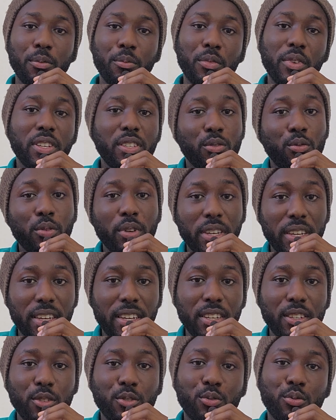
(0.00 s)
It's
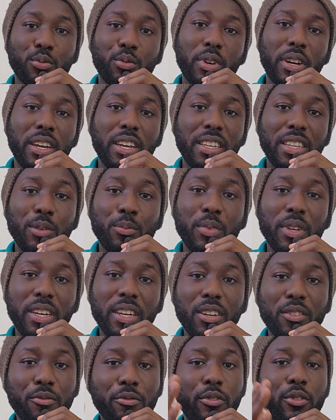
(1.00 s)
okay to, in the
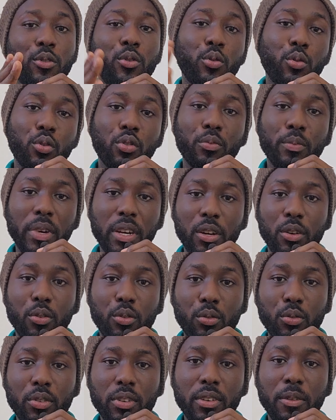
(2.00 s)
beginning, follow code by
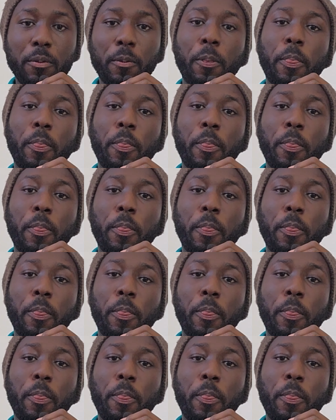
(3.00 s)
code,